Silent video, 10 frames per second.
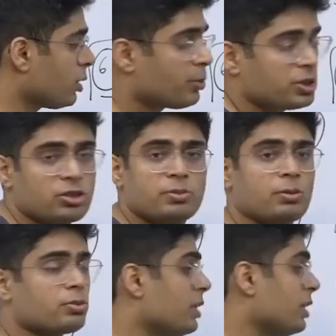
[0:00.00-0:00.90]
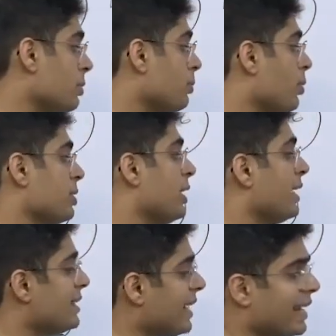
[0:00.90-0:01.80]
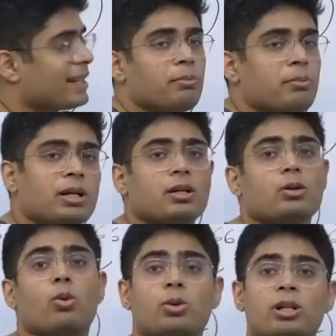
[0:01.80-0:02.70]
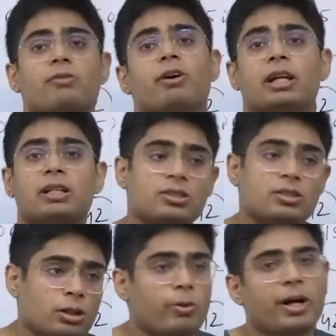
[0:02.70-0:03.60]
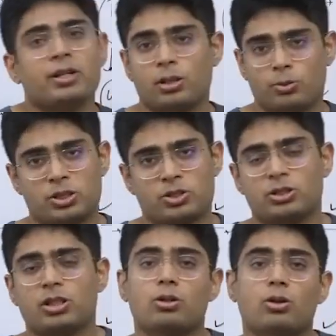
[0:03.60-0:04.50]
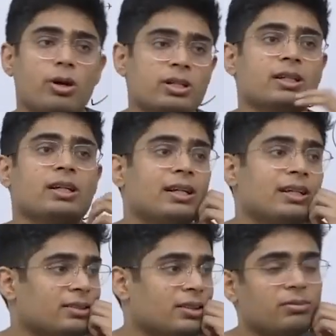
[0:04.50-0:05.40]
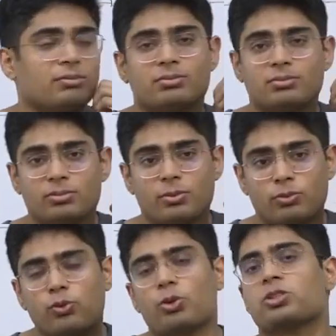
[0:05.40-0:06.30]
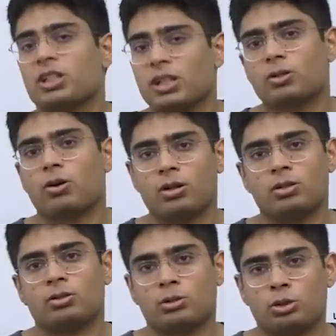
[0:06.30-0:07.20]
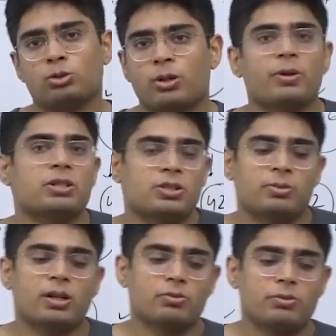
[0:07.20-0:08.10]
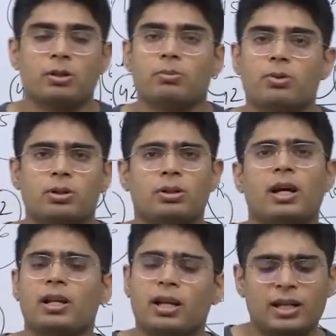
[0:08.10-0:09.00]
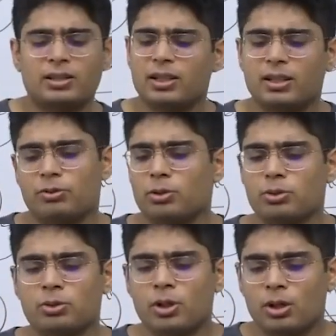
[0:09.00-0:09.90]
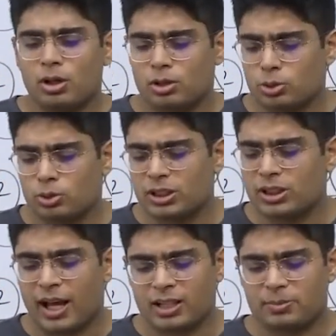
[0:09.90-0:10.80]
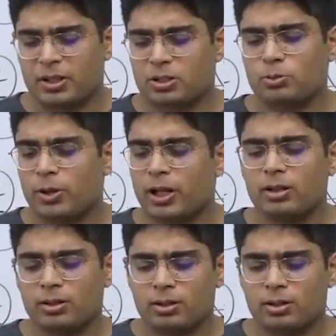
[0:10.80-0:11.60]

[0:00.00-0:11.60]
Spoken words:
questions becomes very important, and diagram making only when it is required in the questions and not forcing it on to the question becomes very important. And I think if you do these aspects well,